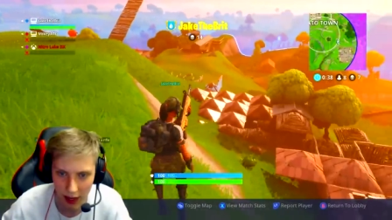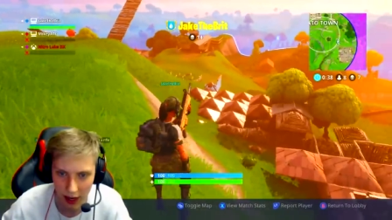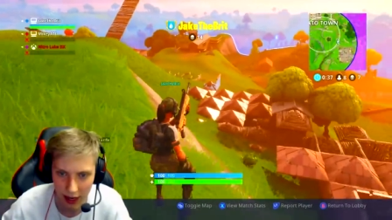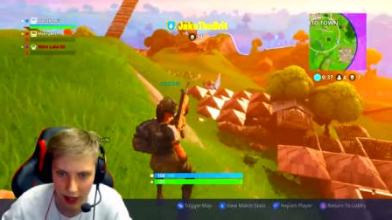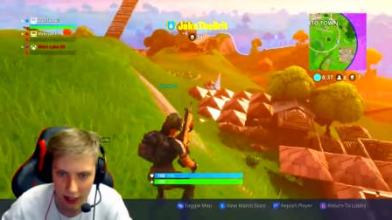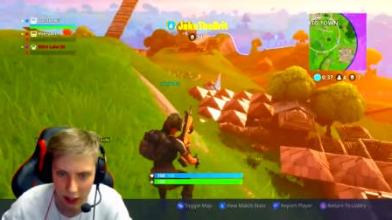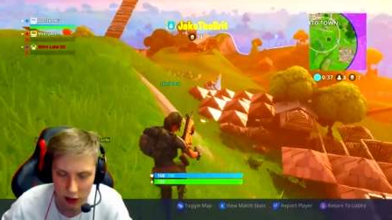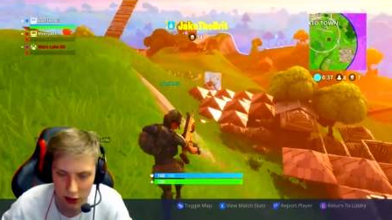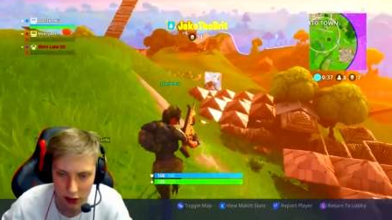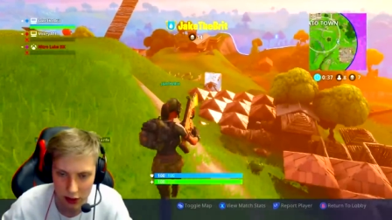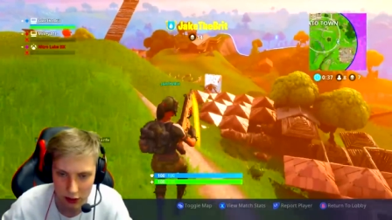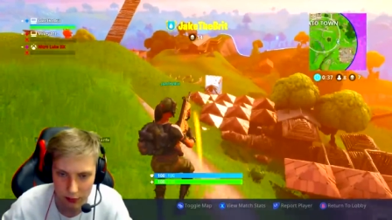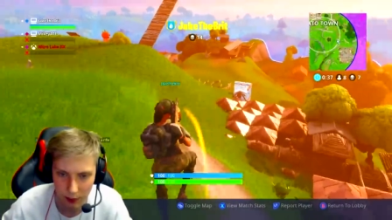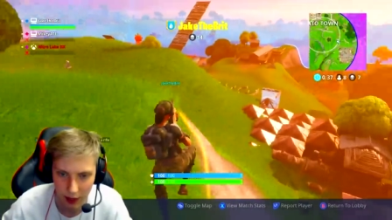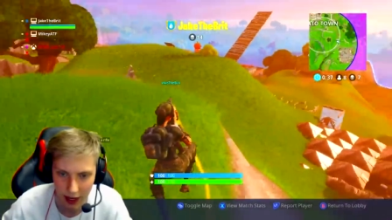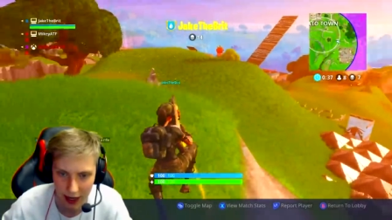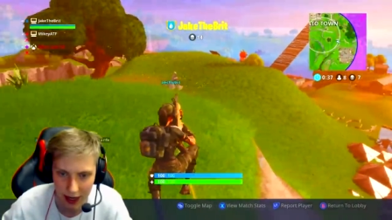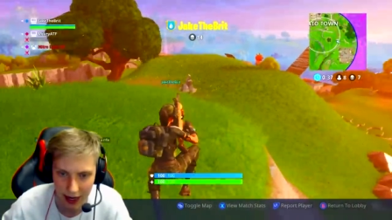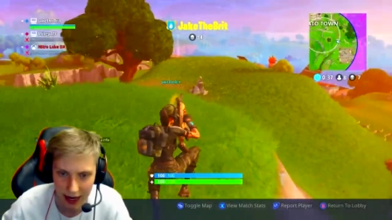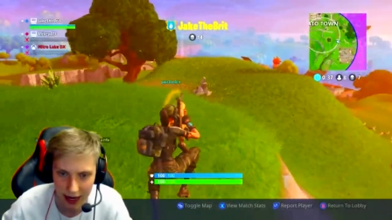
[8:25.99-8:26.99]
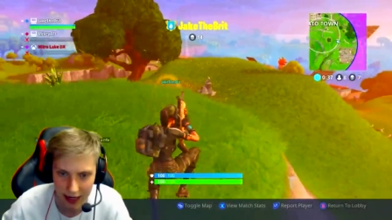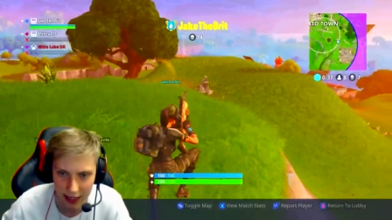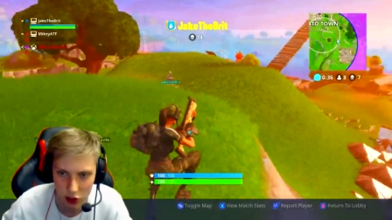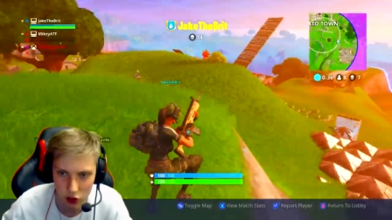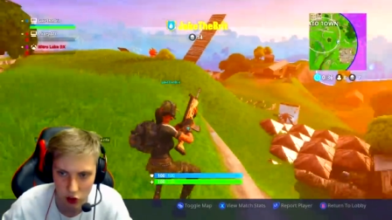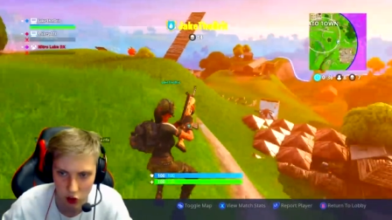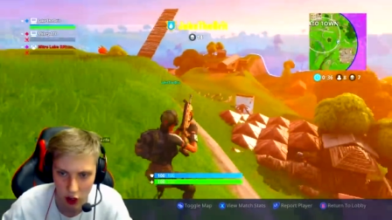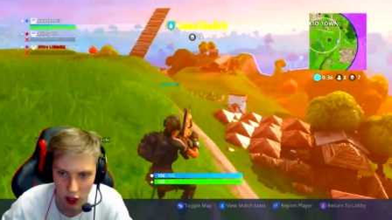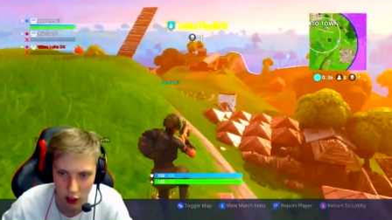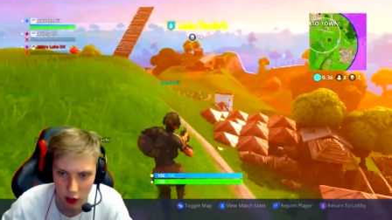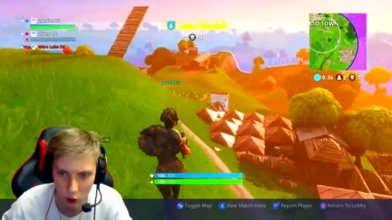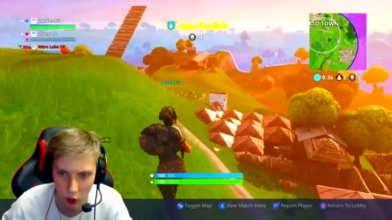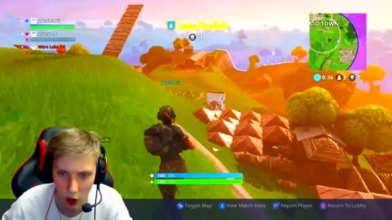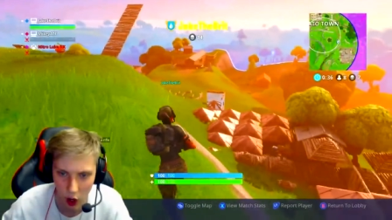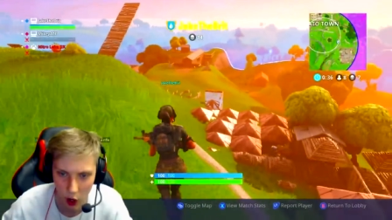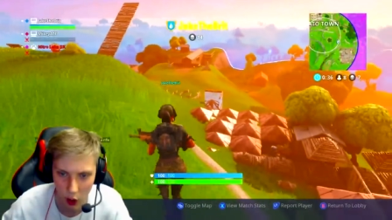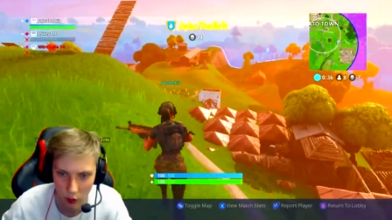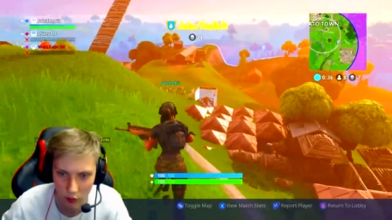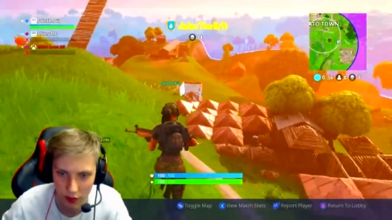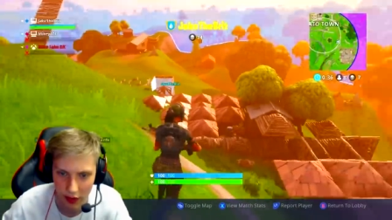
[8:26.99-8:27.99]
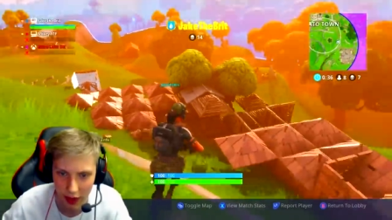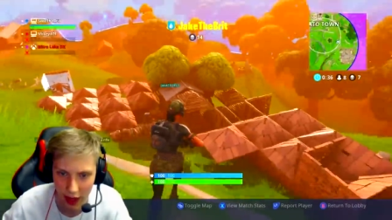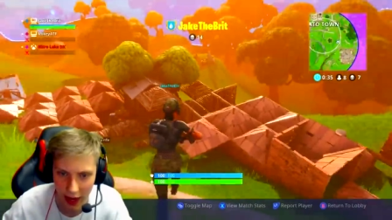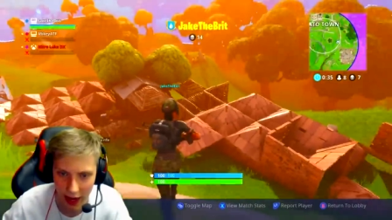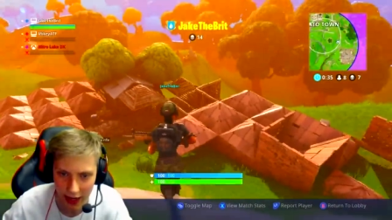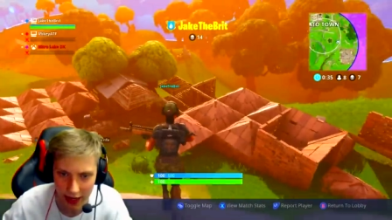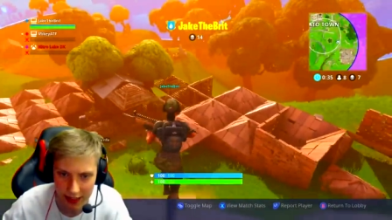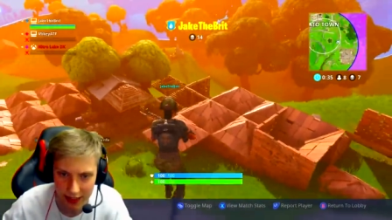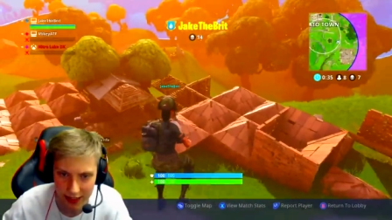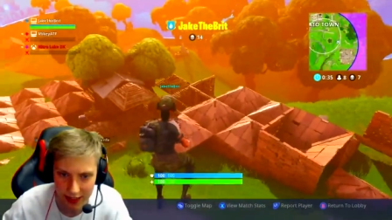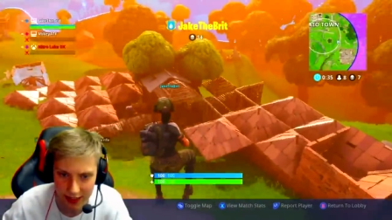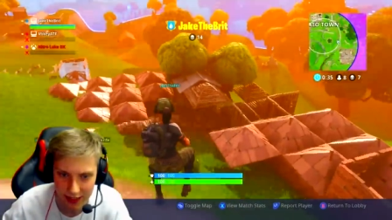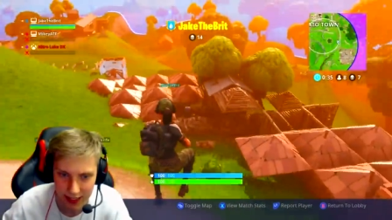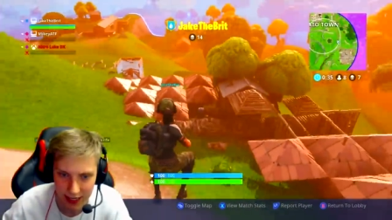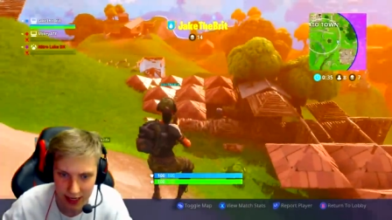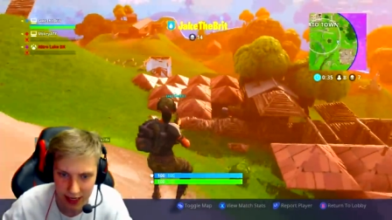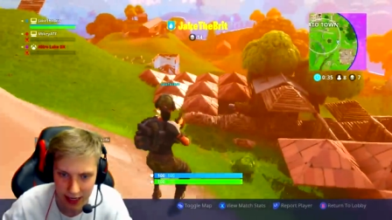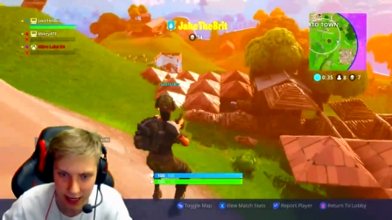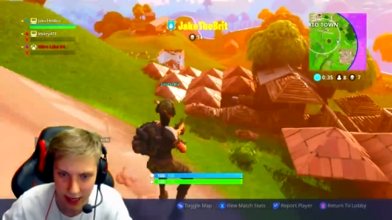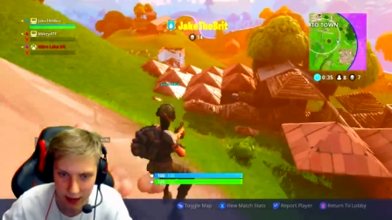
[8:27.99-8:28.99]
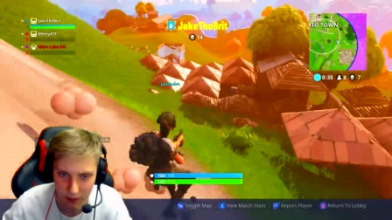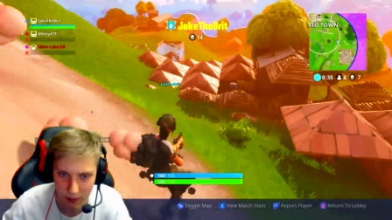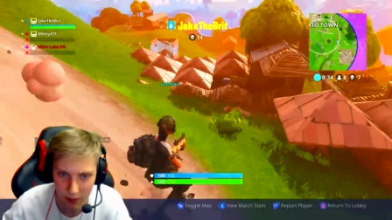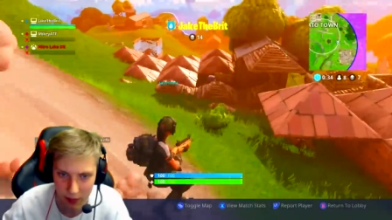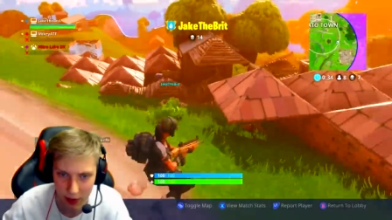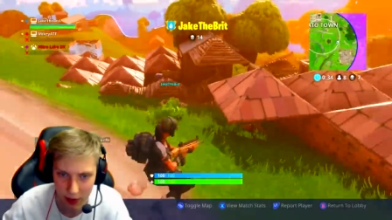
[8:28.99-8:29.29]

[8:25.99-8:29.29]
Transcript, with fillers: He knows there's a player in the triangle over there. He's seen him.